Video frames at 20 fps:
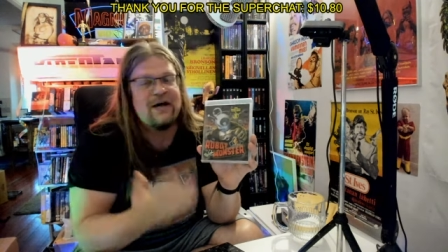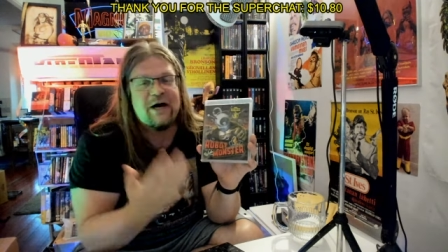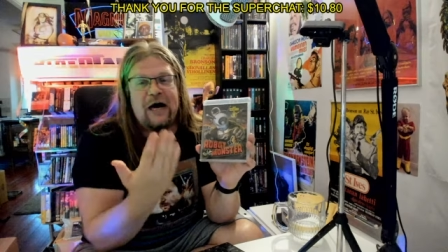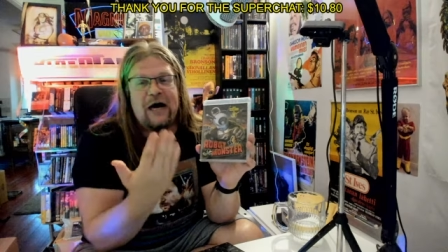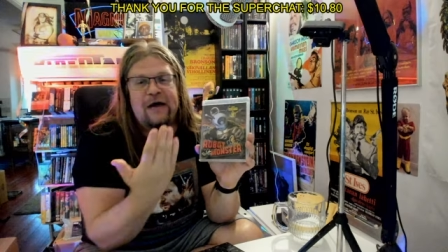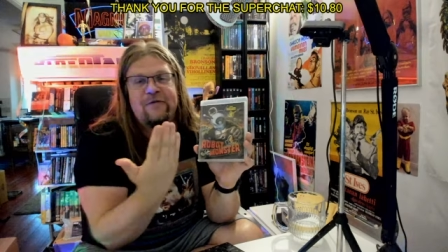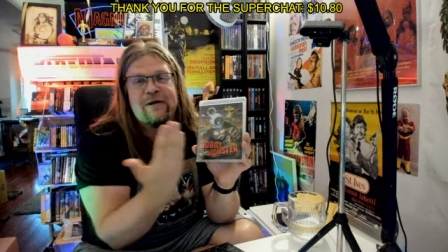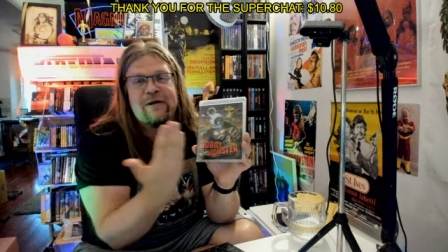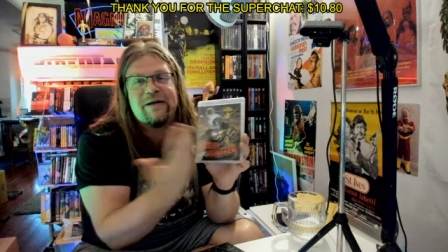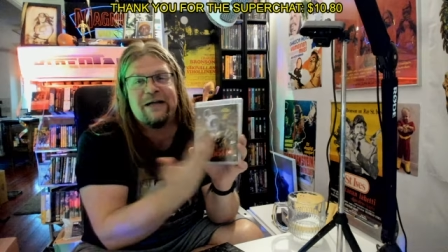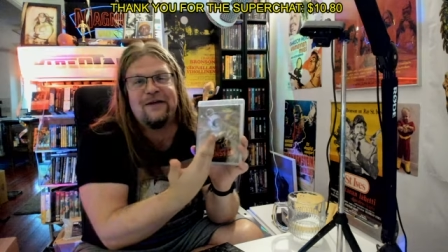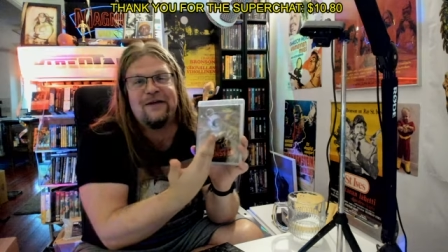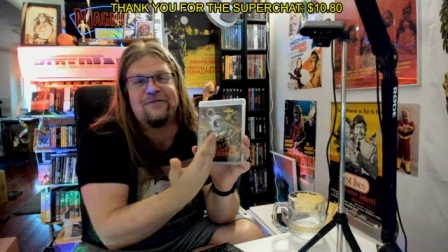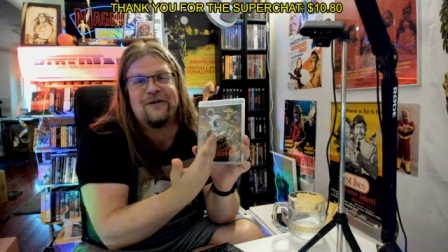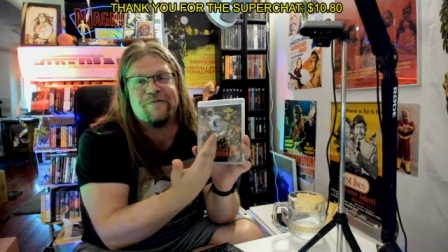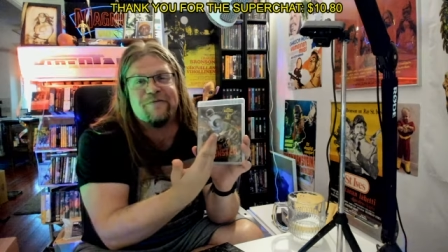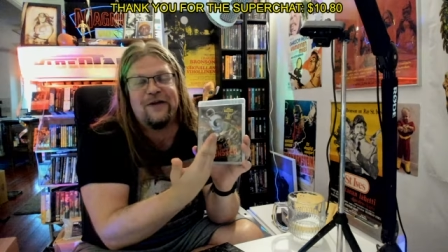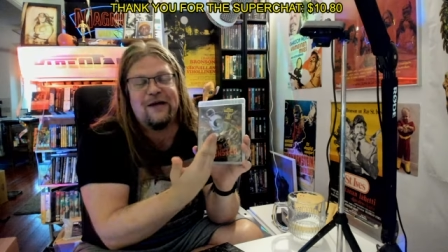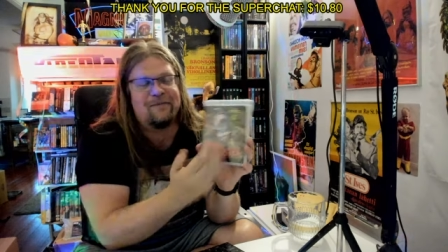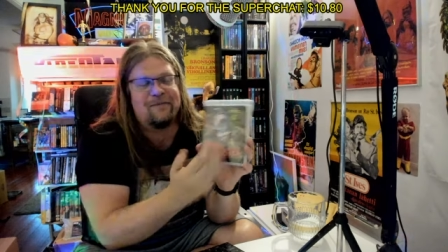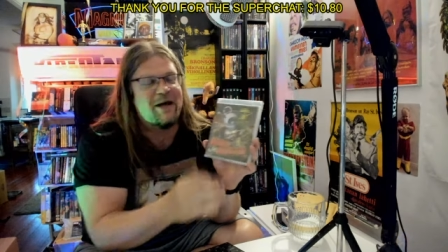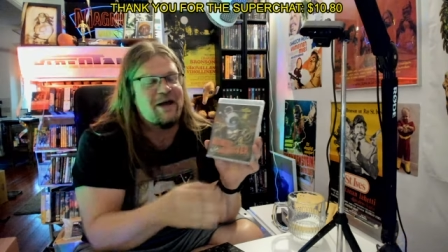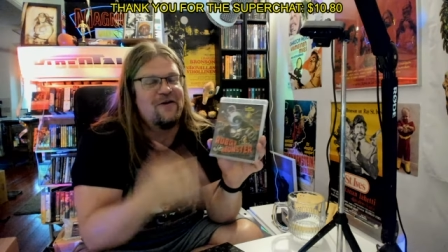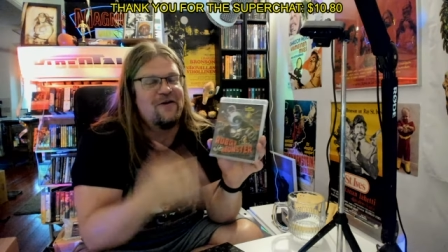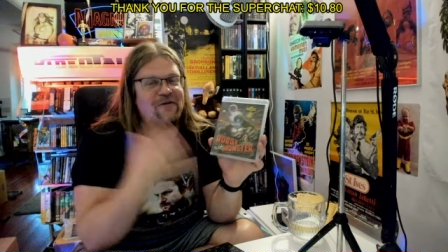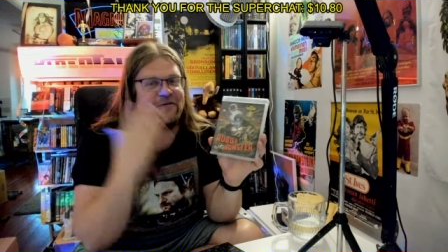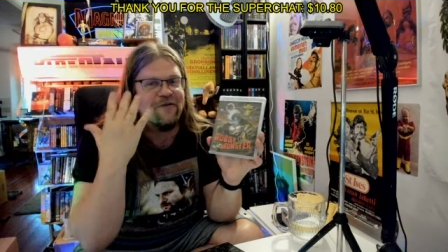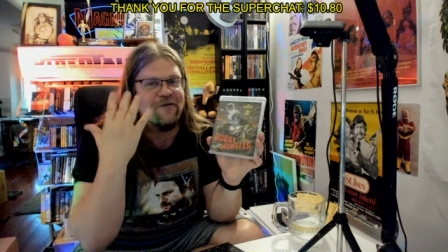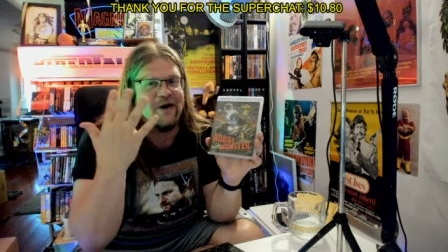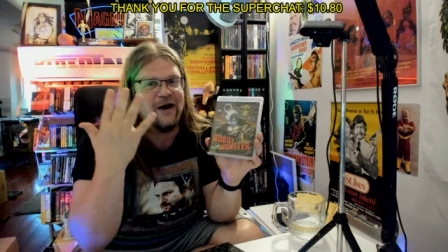I will give the film
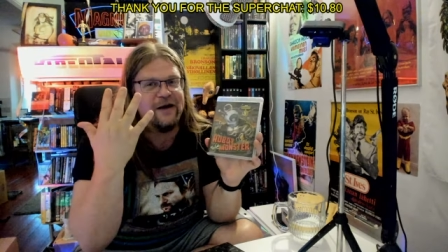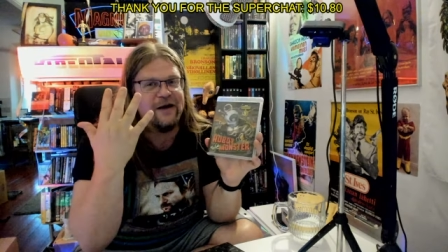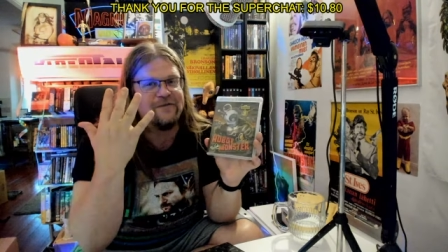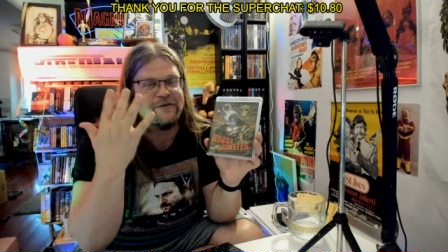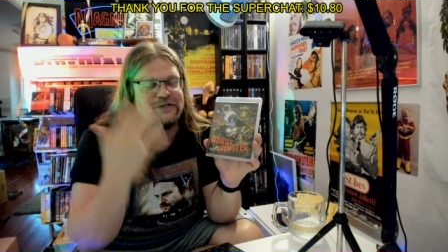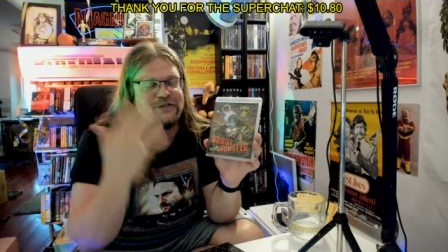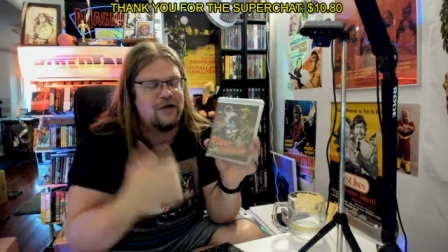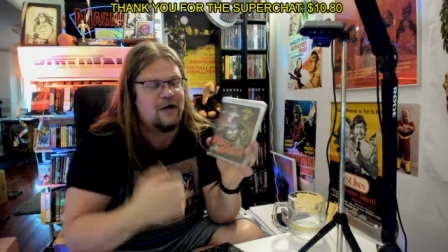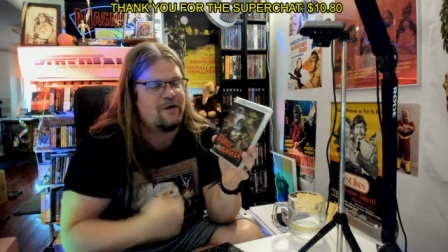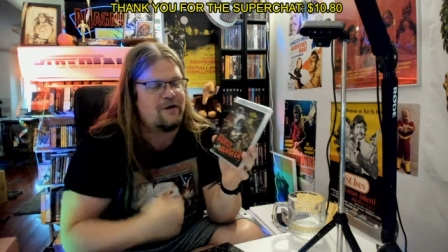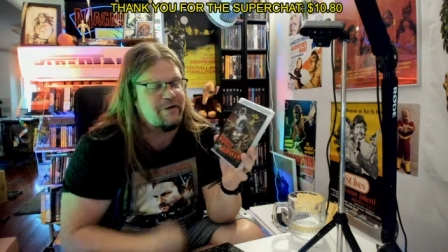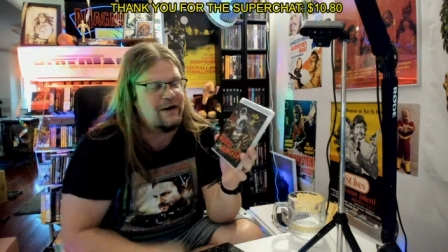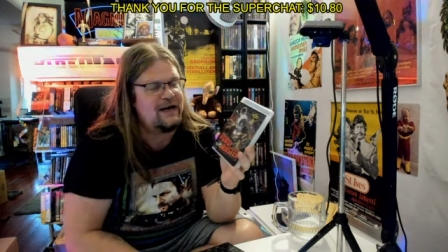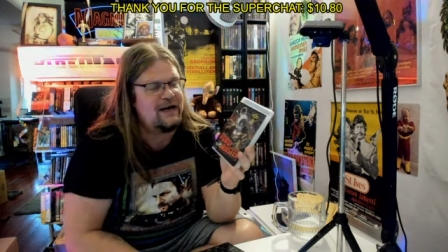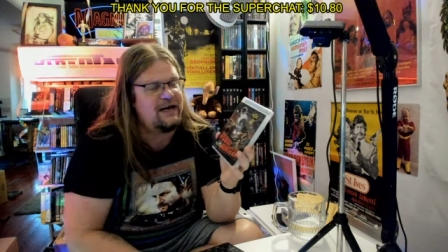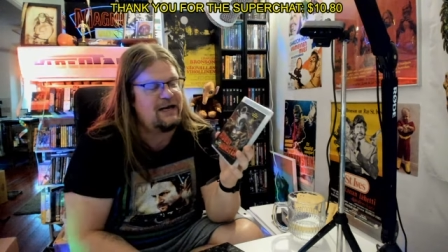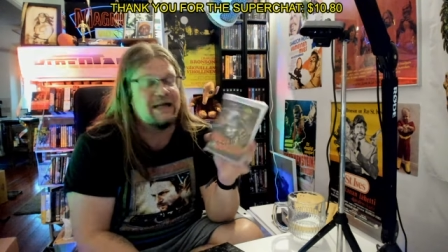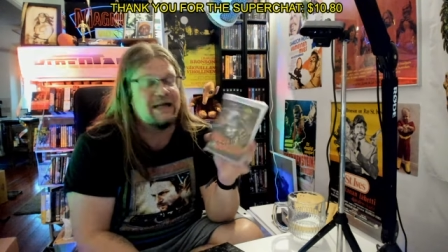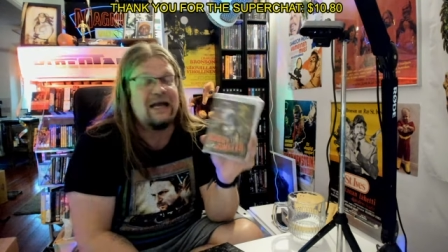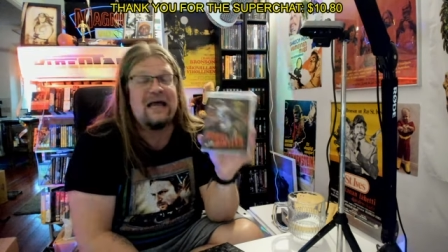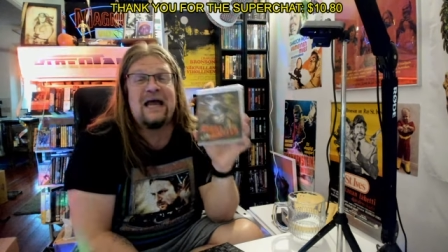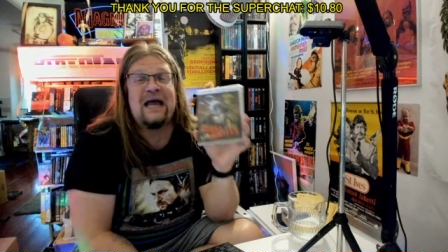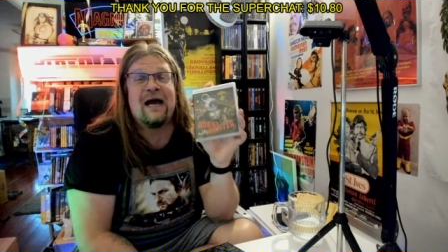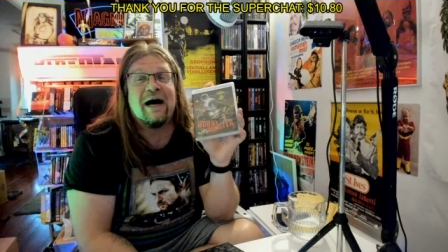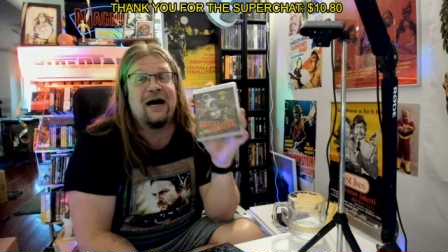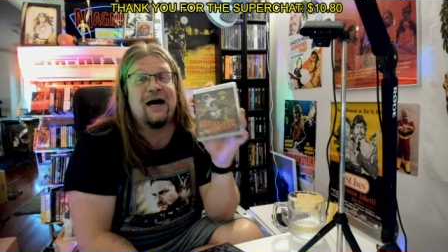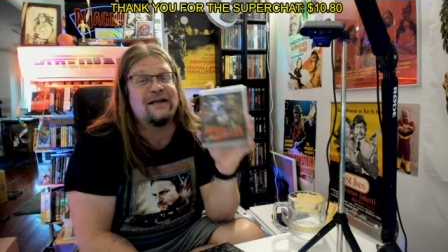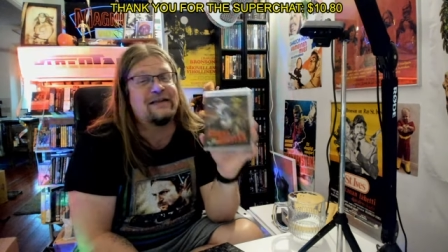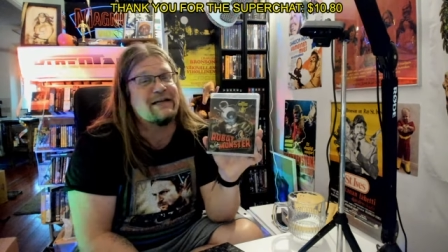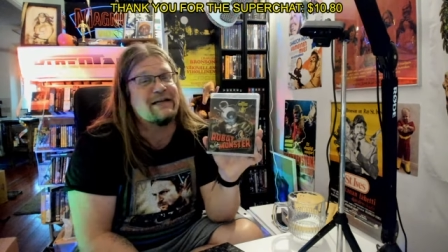5-star rating.
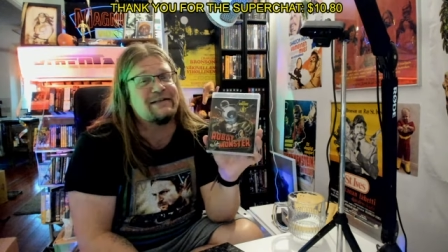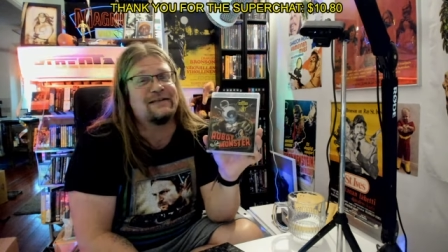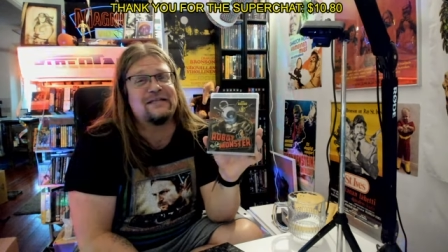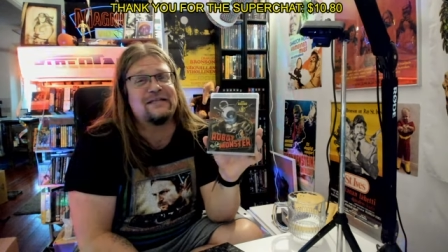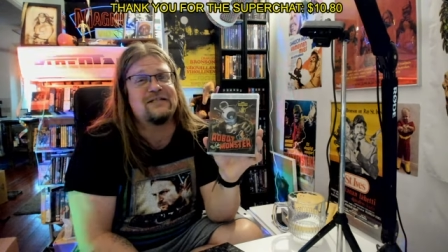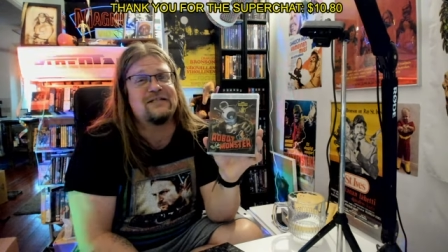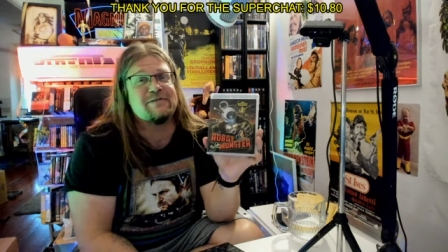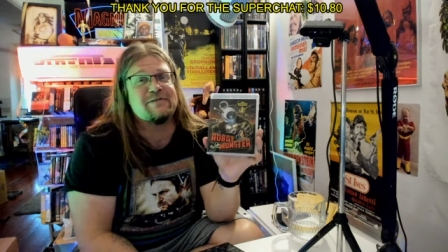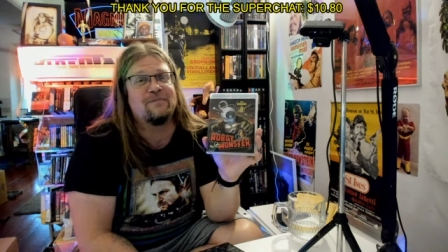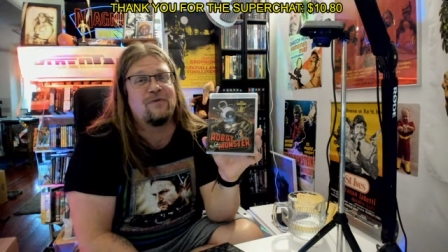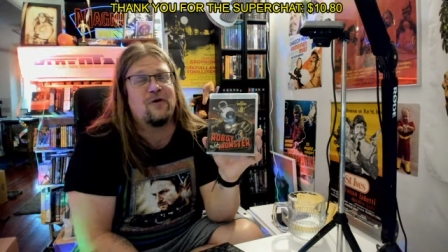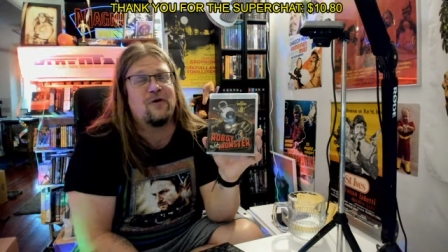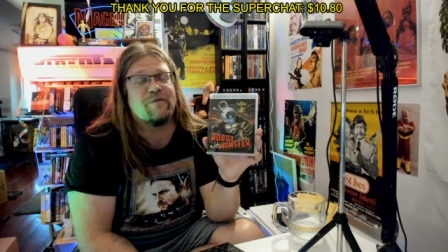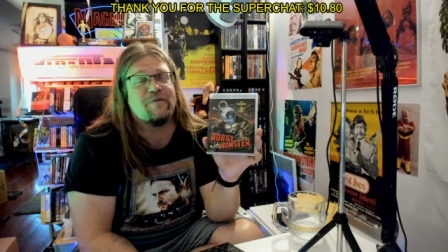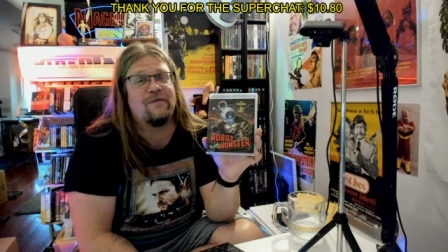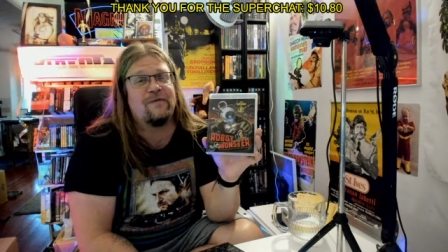I think this is more